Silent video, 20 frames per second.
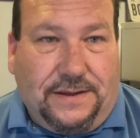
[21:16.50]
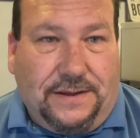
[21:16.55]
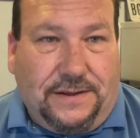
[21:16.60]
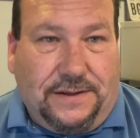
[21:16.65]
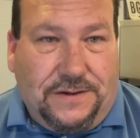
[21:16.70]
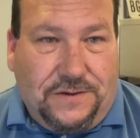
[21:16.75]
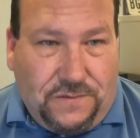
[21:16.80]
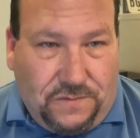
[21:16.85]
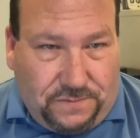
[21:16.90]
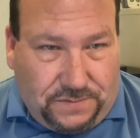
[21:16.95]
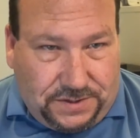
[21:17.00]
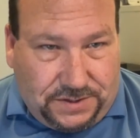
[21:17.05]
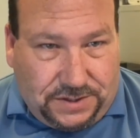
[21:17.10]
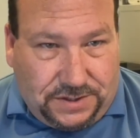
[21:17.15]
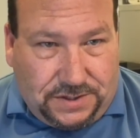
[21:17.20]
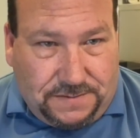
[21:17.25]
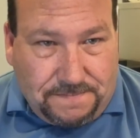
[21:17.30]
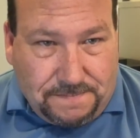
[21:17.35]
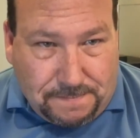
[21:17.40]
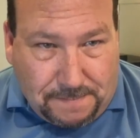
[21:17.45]
You
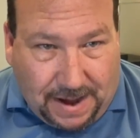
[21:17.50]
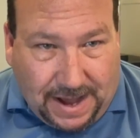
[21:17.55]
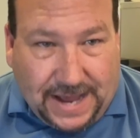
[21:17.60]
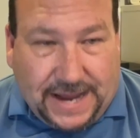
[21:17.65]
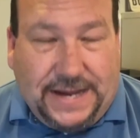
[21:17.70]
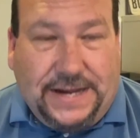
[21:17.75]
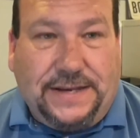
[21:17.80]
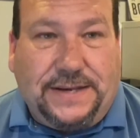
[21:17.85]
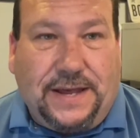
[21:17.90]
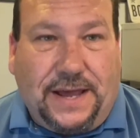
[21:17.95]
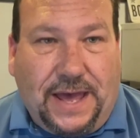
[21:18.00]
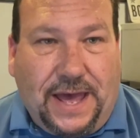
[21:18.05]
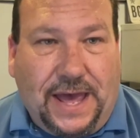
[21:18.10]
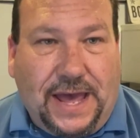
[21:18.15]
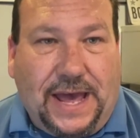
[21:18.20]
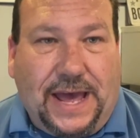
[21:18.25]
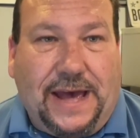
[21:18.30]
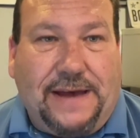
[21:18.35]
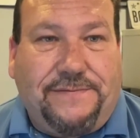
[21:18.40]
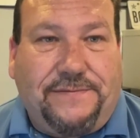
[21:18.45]
might
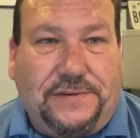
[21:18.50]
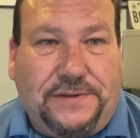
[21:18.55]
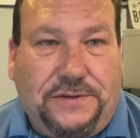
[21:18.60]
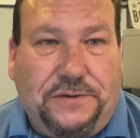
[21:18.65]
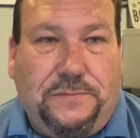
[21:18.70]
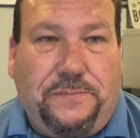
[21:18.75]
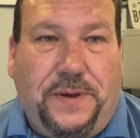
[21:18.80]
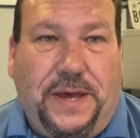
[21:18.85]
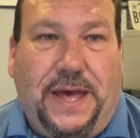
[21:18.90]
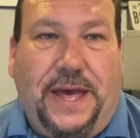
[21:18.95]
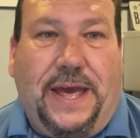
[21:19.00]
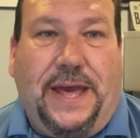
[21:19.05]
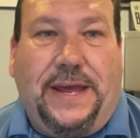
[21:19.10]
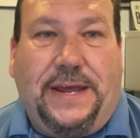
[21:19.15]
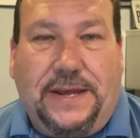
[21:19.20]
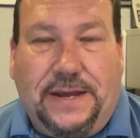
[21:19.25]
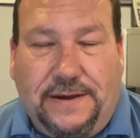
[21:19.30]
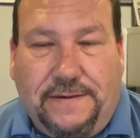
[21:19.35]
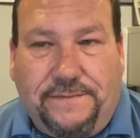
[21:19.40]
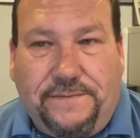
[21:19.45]
have to pay
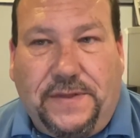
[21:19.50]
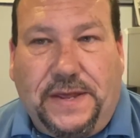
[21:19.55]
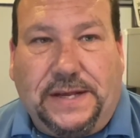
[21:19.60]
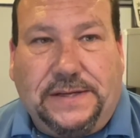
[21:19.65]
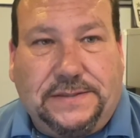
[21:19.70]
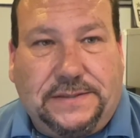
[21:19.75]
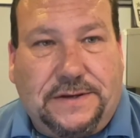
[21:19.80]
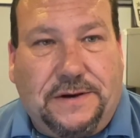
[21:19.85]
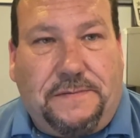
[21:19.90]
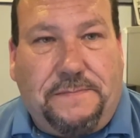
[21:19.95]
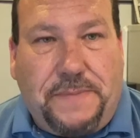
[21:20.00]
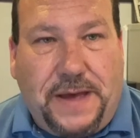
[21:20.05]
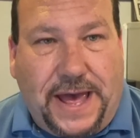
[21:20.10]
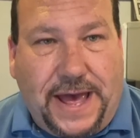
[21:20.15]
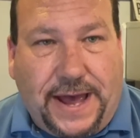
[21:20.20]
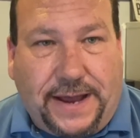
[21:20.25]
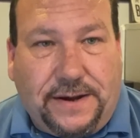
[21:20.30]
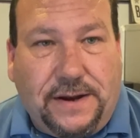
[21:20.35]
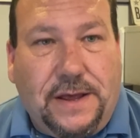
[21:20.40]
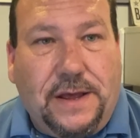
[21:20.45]
if things go bad.
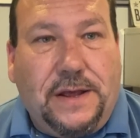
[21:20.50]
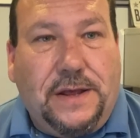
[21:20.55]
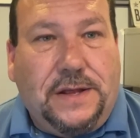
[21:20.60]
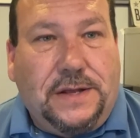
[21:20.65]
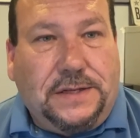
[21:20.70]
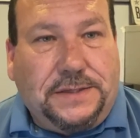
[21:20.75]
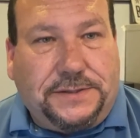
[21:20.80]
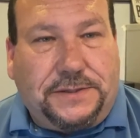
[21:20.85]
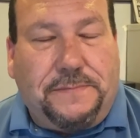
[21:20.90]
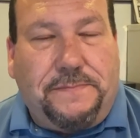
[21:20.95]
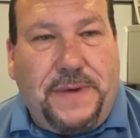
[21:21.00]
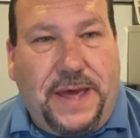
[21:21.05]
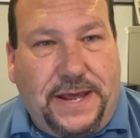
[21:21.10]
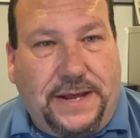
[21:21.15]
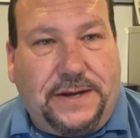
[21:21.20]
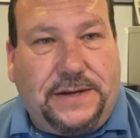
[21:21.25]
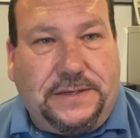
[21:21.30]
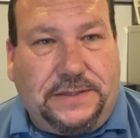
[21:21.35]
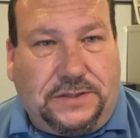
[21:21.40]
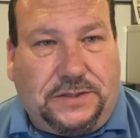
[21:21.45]
So make
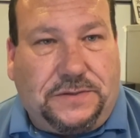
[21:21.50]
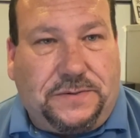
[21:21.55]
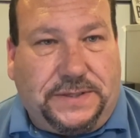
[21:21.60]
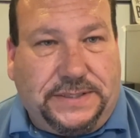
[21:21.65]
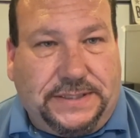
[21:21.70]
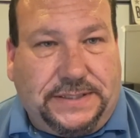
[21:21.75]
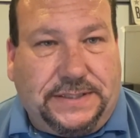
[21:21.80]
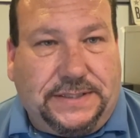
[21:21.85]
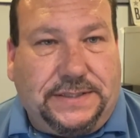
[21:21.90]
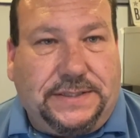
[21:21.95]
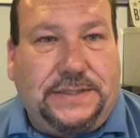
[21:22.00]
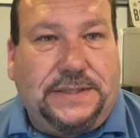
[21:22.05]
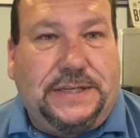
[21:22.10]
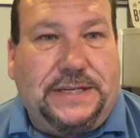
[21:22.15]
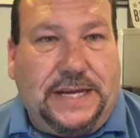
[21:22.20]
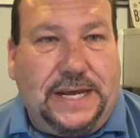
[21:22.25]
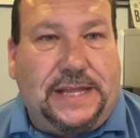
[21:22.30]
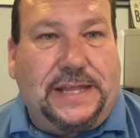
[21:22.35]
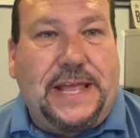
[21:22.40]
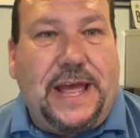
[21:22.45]
good choices.
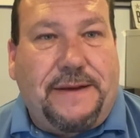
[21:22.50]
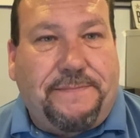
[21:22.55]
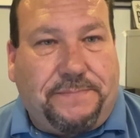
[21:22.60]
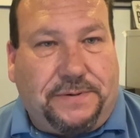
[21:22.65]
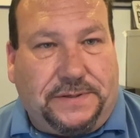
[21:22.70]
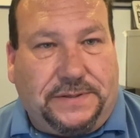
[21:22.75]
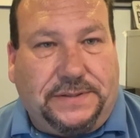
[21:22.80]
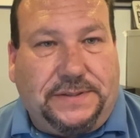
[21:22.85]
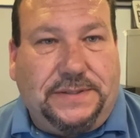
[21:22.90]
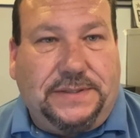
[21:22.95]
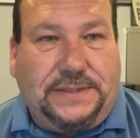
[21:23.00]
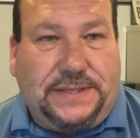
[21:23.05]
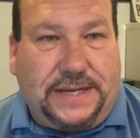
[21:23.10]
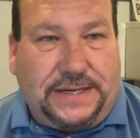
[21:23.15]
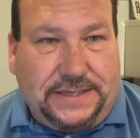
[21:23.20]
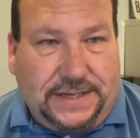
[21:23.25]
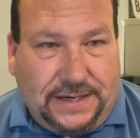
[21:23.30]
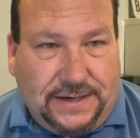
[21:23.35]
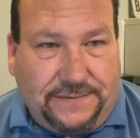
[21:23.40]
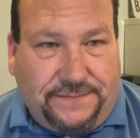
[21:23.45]
Get that person's
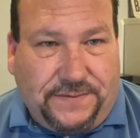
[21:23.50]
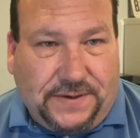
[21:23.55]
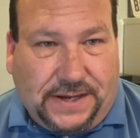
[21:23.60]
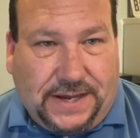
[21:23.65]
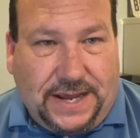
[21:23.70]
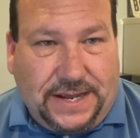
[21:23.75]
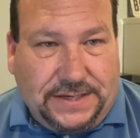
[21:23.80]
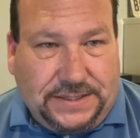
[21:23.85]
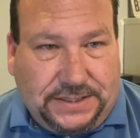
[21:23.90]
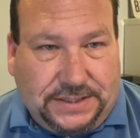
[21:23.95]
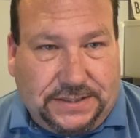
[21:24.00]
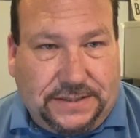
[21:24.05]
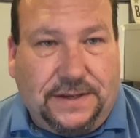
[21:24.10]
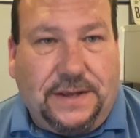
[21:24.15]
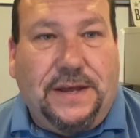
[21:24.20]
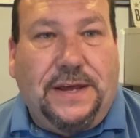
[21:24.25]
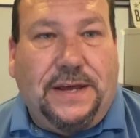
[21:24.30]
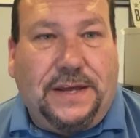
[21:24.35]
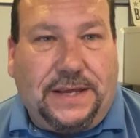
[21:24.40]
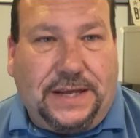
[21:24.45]
identification.
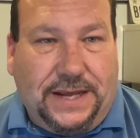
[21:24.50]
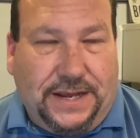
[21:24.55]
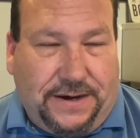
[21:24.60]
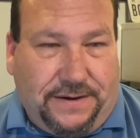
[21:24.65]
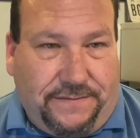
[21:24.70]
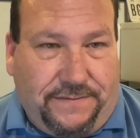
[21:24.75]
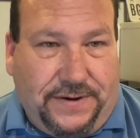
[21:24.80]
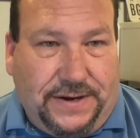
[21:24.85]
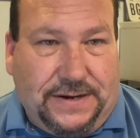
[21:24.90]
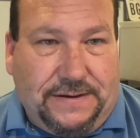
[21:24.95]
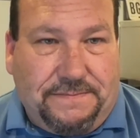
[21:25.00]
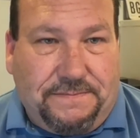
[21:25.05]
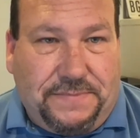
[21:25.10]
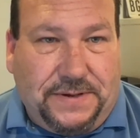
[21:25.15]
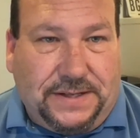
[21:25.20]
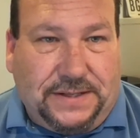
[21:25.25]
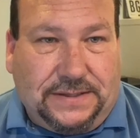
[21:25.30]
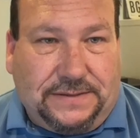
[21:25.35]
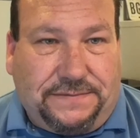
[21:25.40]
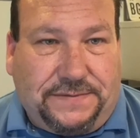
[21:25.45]
Get a written
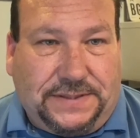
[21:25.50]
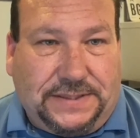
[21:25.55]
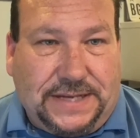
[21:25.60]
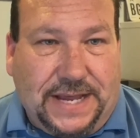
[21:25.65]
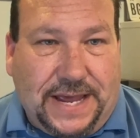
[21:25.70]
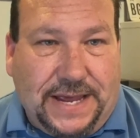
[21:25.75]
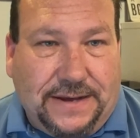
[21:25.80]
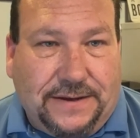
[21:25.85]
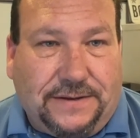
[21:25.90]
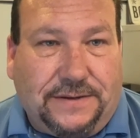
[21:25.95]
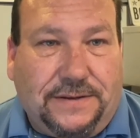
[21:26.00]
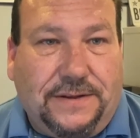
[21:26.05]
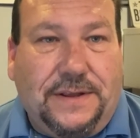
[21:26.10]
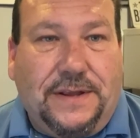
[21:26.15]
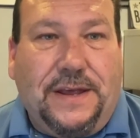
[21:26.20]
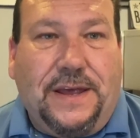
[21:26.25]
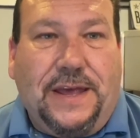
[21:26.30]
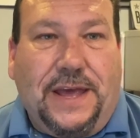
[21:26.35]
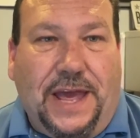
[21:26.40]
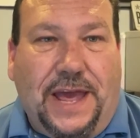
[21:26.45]
bill of sale.
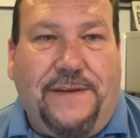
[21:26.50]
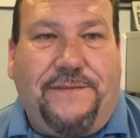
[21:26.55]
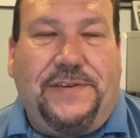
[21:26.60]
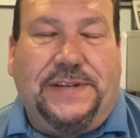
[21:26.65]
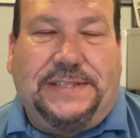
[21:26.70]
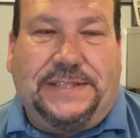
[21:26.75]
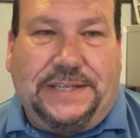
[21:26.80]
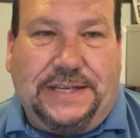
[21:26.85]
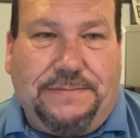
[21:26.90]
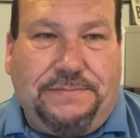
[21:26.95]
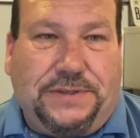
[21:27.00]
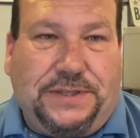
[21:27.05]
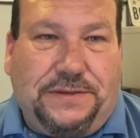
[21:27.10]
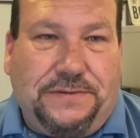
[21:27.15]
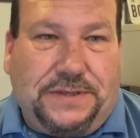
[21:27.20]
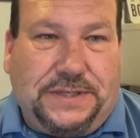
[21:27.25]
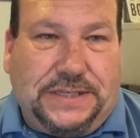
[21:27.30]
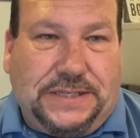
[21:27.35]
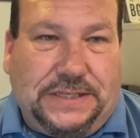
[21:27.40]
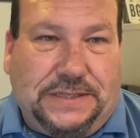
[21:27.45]
If it seems too
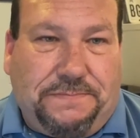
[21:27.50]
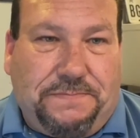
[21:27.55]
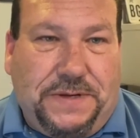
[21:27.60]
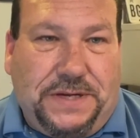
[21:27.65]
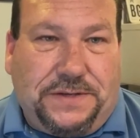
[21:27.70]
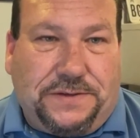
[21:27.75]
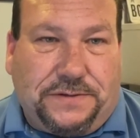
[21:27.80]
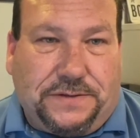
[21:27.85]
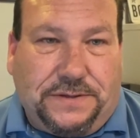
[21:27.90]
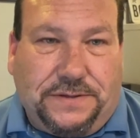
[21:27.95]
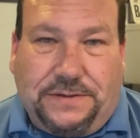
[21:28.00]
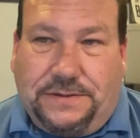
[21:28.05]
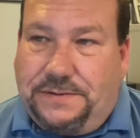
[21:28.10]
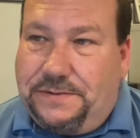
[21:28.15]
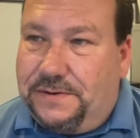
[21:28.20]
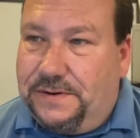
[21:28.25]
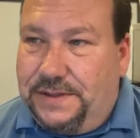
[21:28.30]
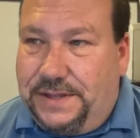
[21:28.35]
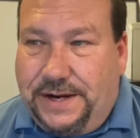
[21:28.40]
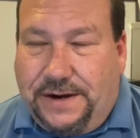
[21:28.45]
good to be true
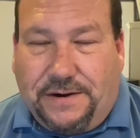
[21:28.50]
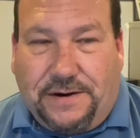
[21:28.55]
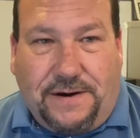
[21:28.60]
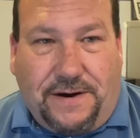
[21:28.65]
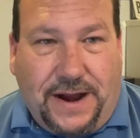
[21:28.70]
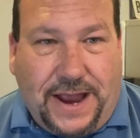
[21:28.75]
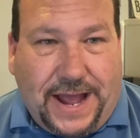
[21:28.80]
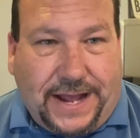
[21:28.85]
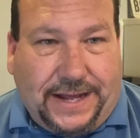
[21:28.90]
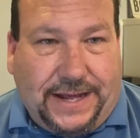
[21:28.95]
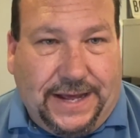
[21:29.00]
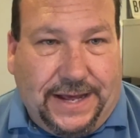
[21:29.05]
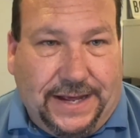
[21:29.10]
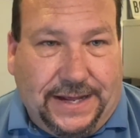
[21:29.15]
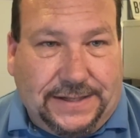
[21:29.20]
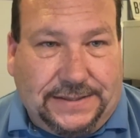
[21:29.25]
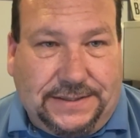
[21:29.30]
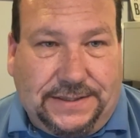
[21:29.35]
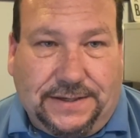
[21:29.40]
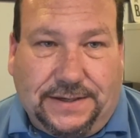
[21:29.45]
or they're
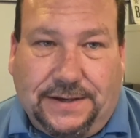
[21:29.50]
crackheads,